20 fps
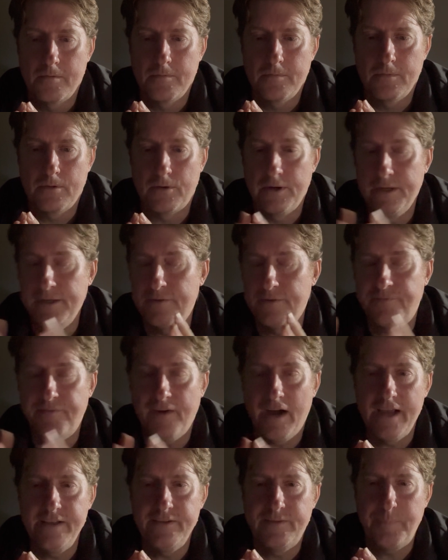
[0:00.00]
or he
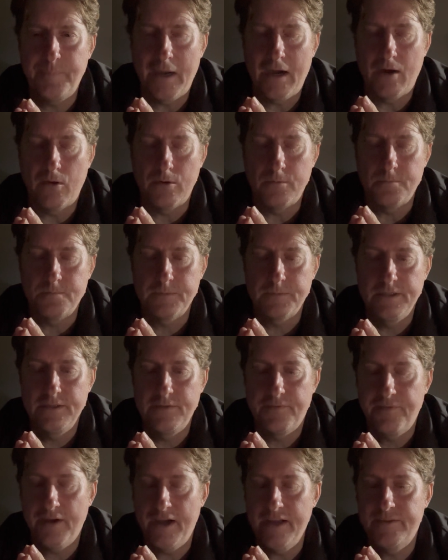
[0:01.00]
defines power. He
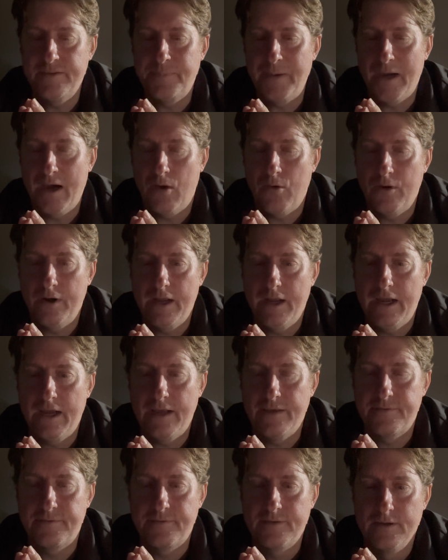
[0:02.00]
defines power
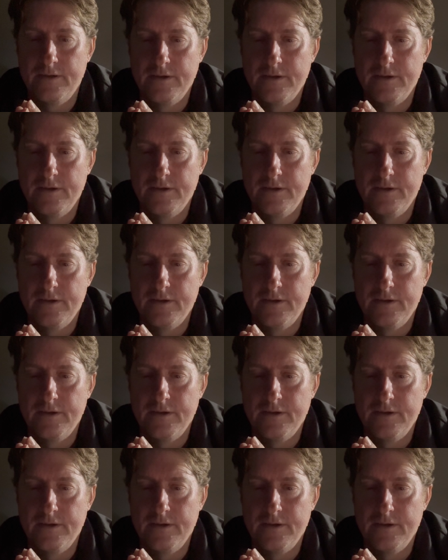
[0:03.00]
as,